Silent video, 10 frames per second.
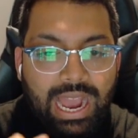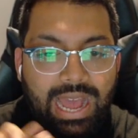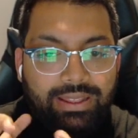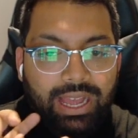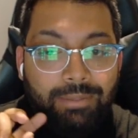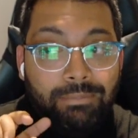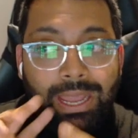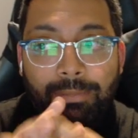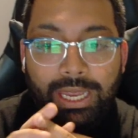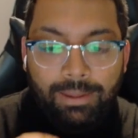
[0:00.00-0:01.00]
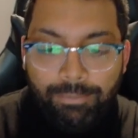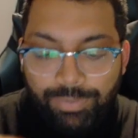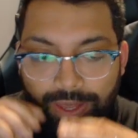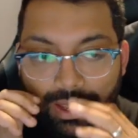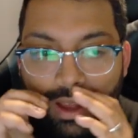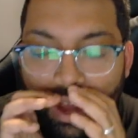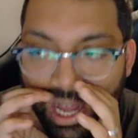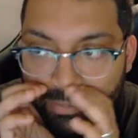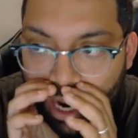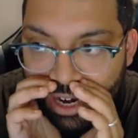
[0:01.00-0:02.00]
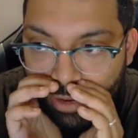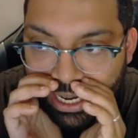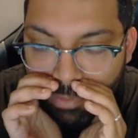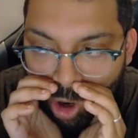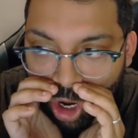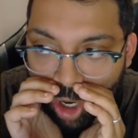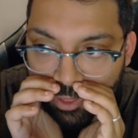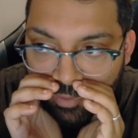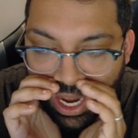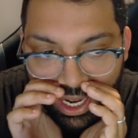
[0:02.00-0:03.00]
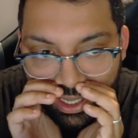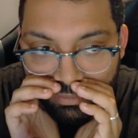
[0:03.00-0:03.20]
and then maybe I'm read more fun.